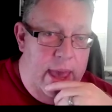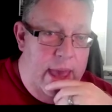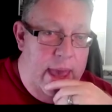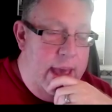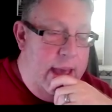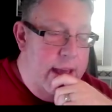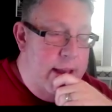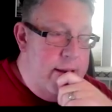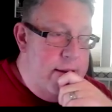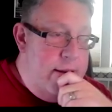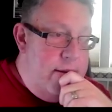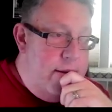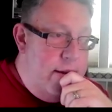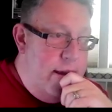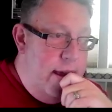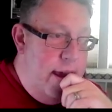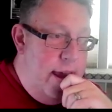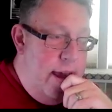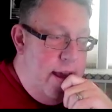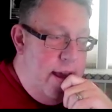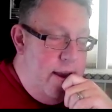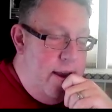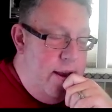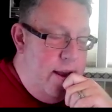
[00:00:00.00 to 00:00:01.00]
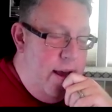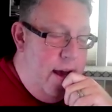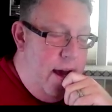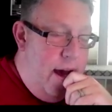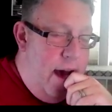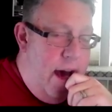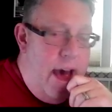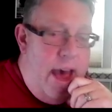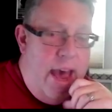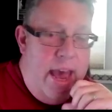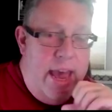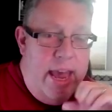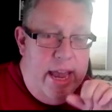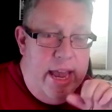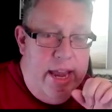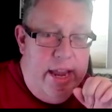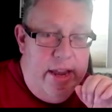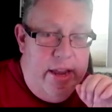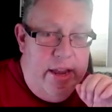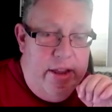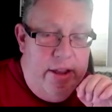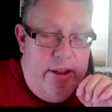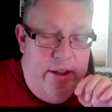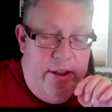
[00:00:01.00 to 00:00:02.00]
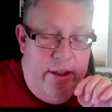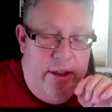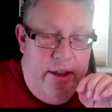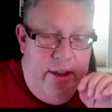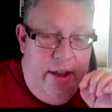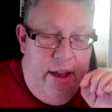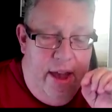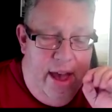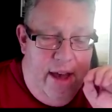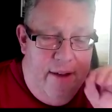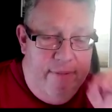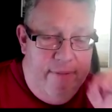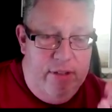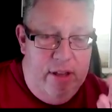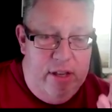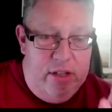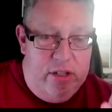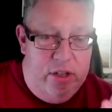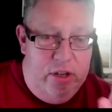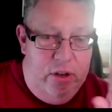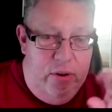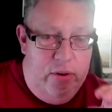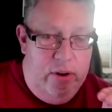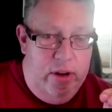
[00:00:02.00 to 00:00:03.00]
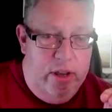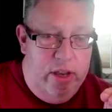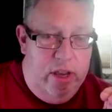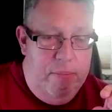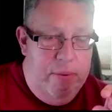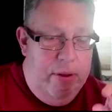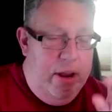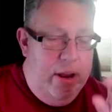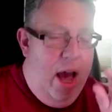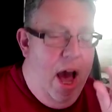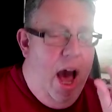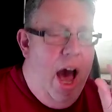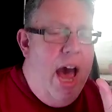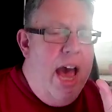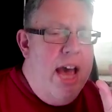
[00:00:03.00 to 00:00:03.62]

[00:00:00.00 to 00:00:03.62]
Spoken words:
And I have this unique ability.